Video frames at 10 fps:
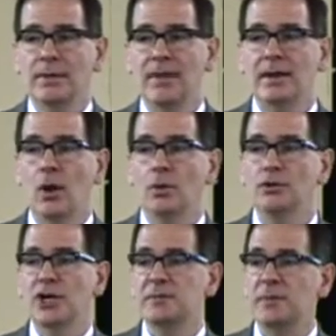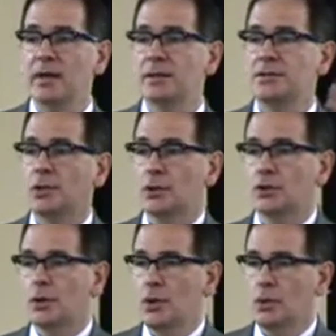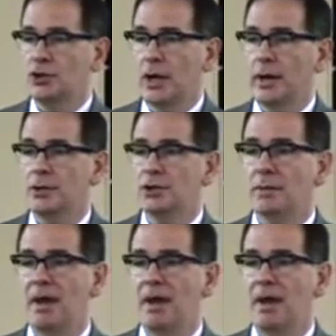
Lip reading: they don't, just because you're a drug court judge,